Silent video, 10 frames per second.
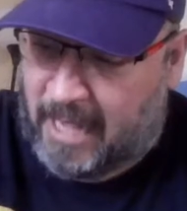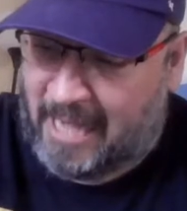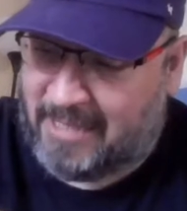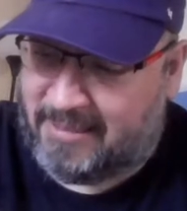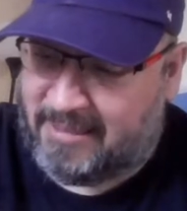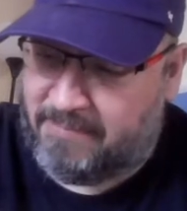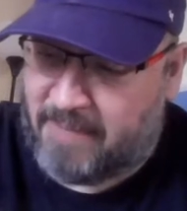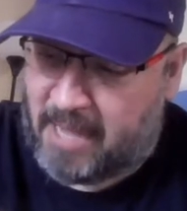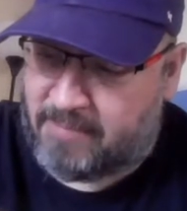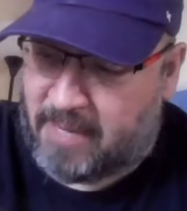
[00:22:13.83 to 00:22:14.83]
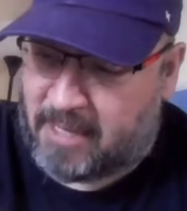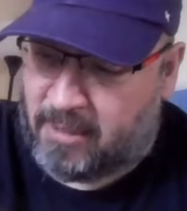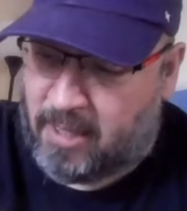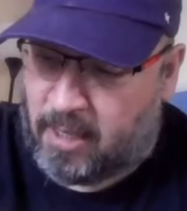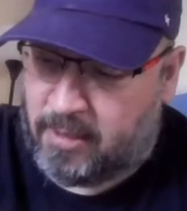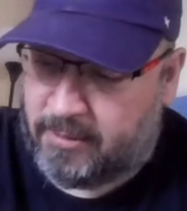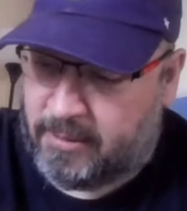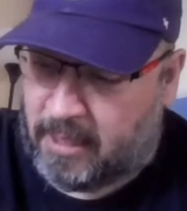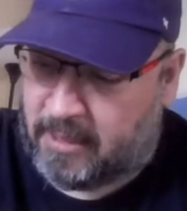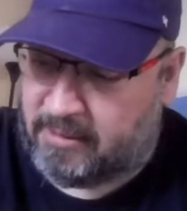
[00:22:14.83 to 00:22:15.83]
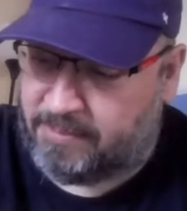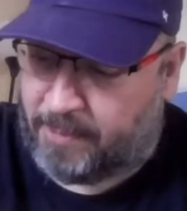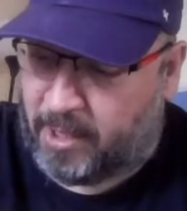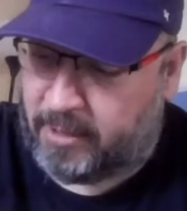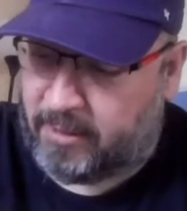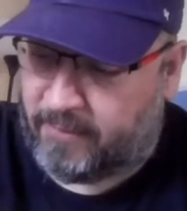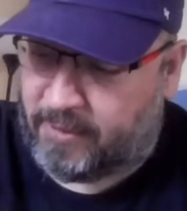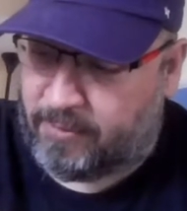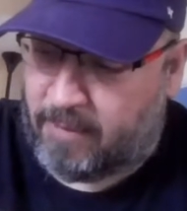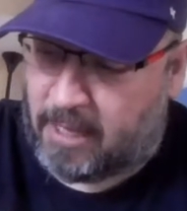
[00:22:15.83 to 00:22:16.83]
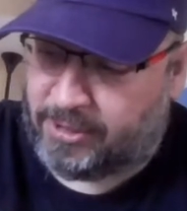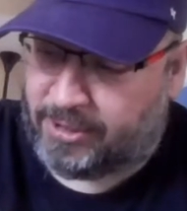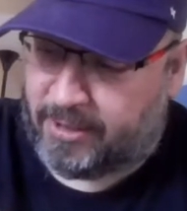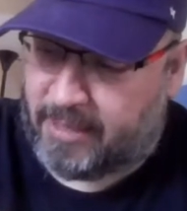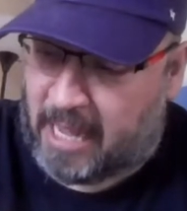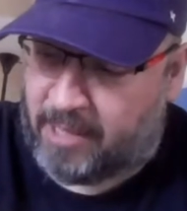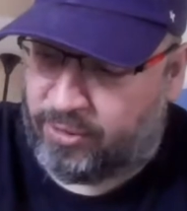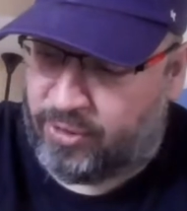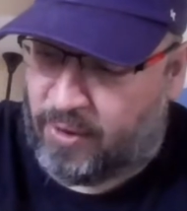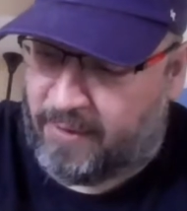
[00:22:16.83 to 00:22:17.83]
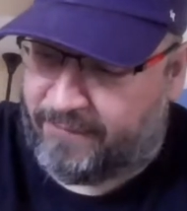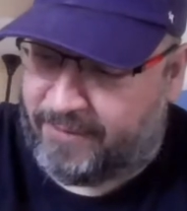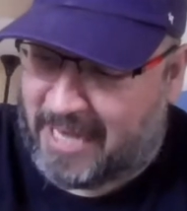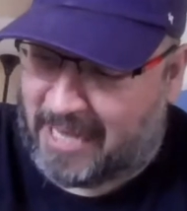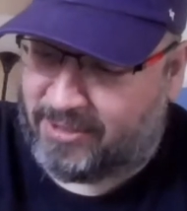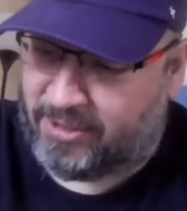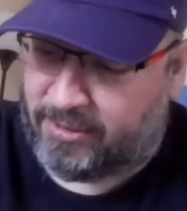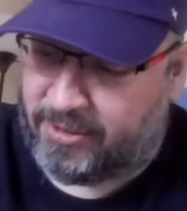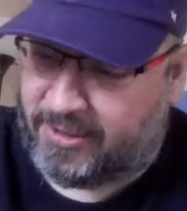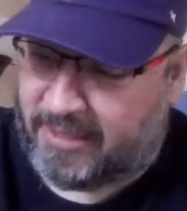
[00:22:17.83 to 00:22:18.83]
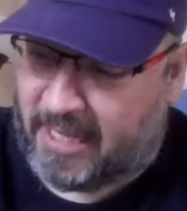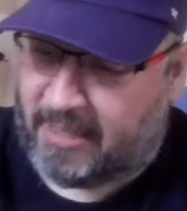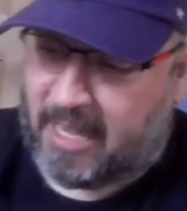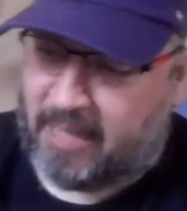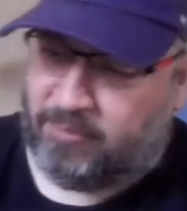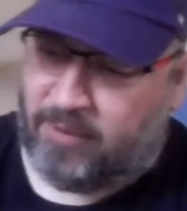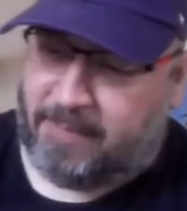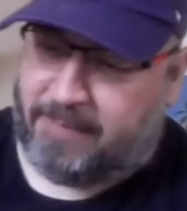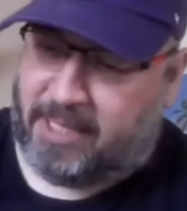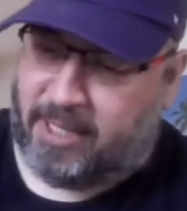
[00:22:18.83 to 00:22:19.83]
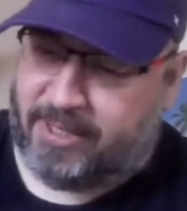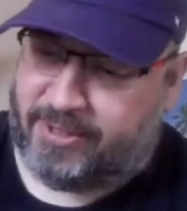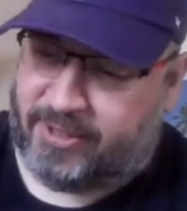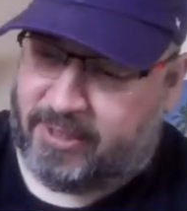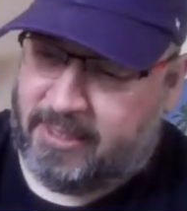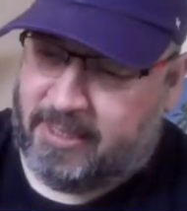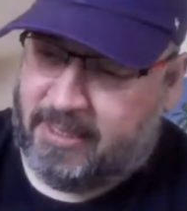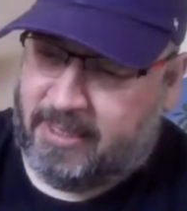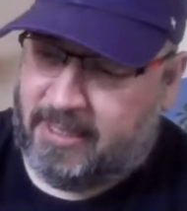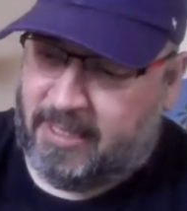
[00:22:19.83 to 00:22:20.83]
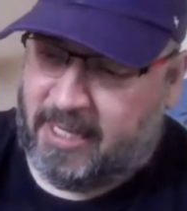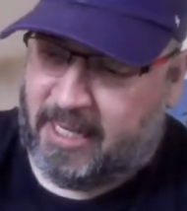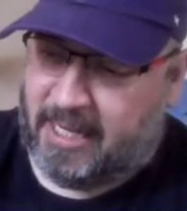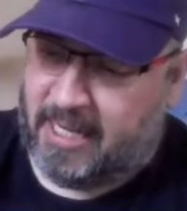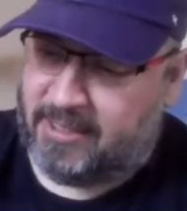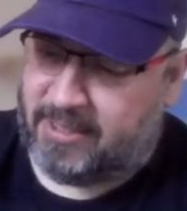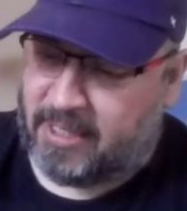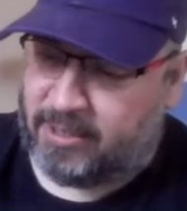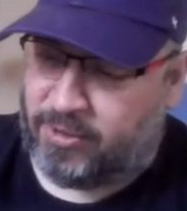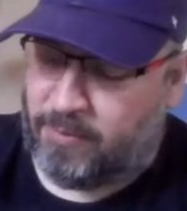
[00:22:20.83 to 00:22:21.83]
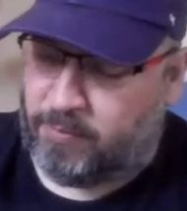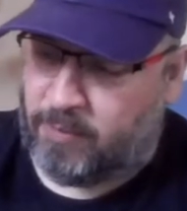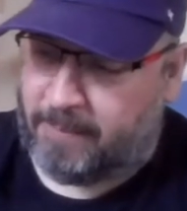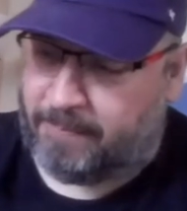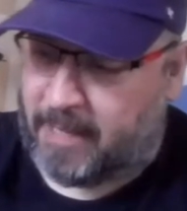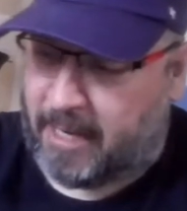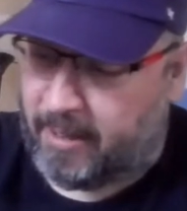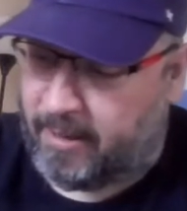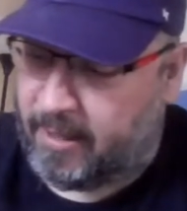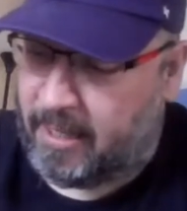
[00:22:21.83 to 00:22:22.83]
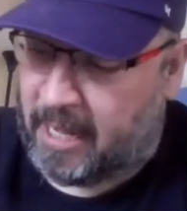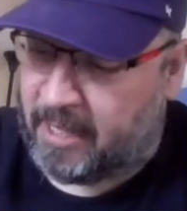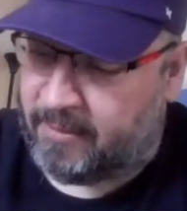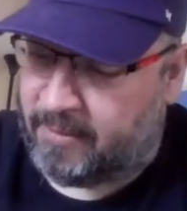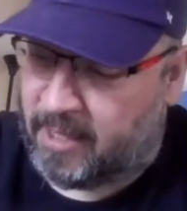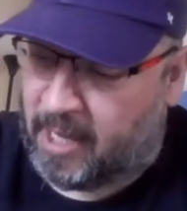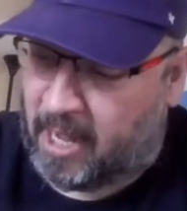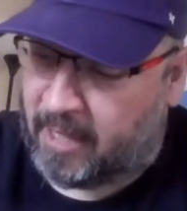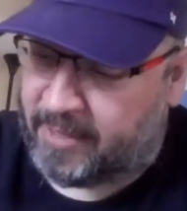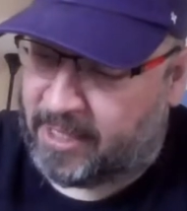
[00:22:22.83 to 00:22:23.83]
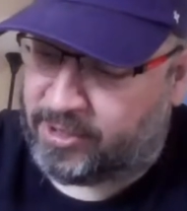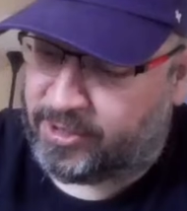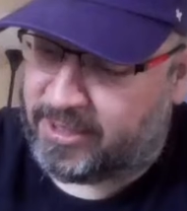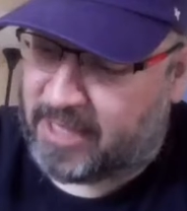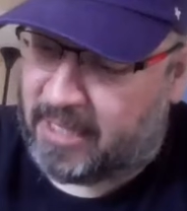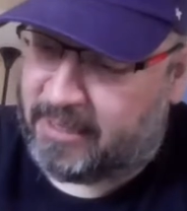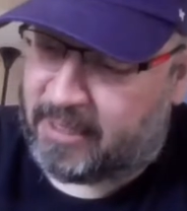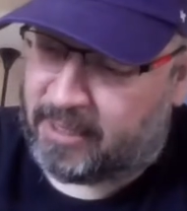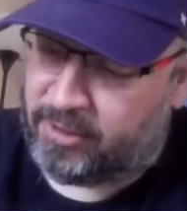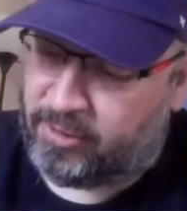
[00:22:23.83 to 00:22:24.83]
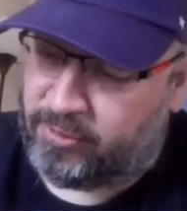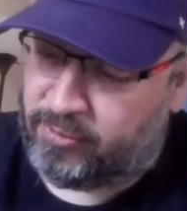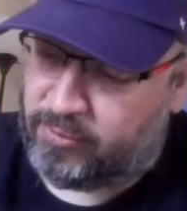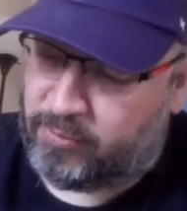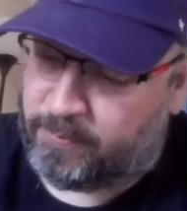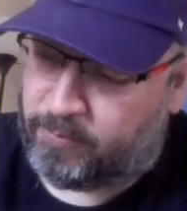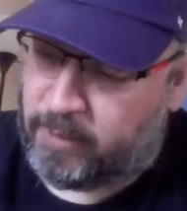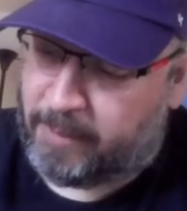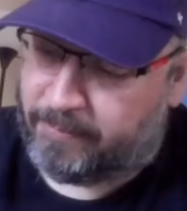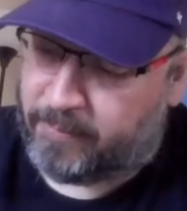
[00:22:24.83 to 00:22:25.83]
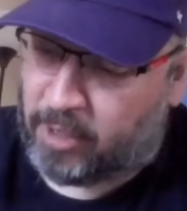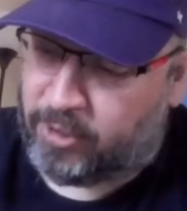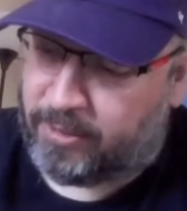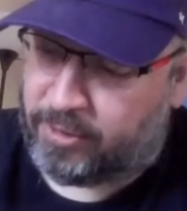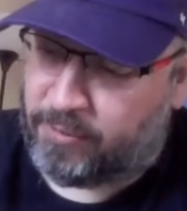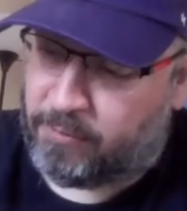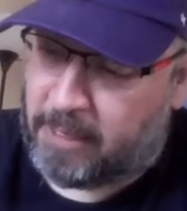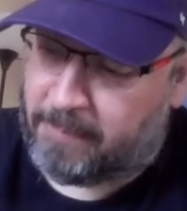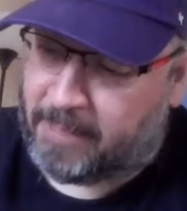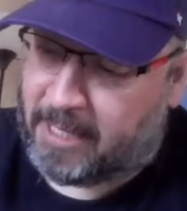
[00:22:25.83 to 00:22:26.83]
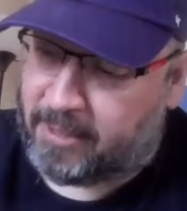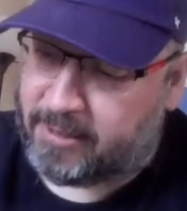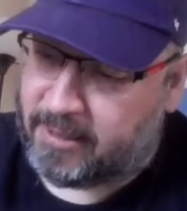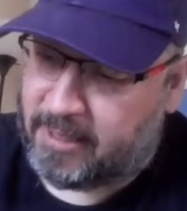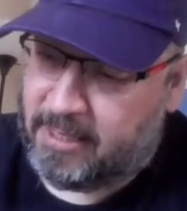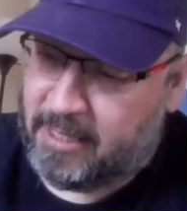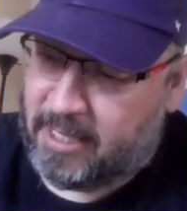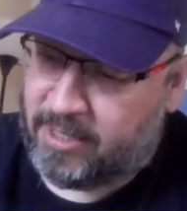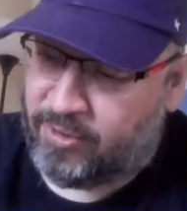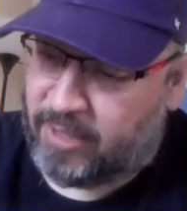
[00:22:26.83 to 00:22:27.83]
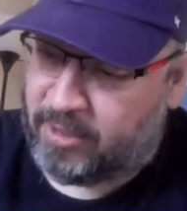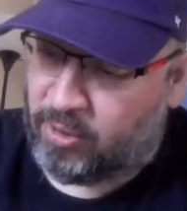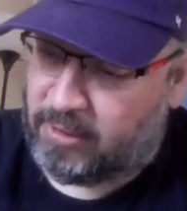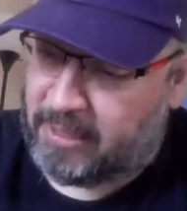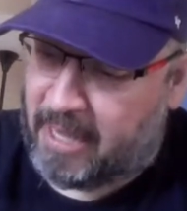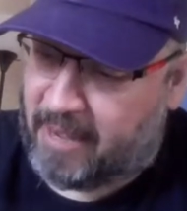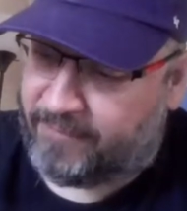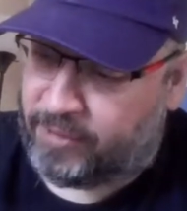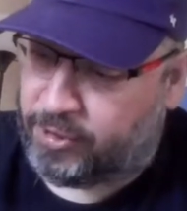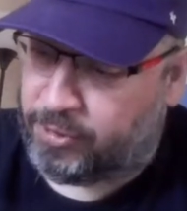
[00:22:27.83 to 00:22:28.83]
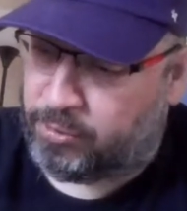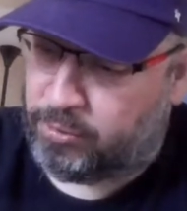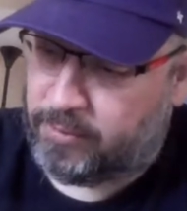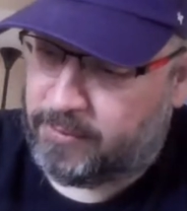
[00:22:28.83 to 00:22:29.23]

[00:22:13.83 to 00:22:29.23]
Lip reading: I see Mac McClung as part of the roster. I don't know if that's going to stay that way because he is a two-way player, and they just signed a other two-way players, and you can only have two.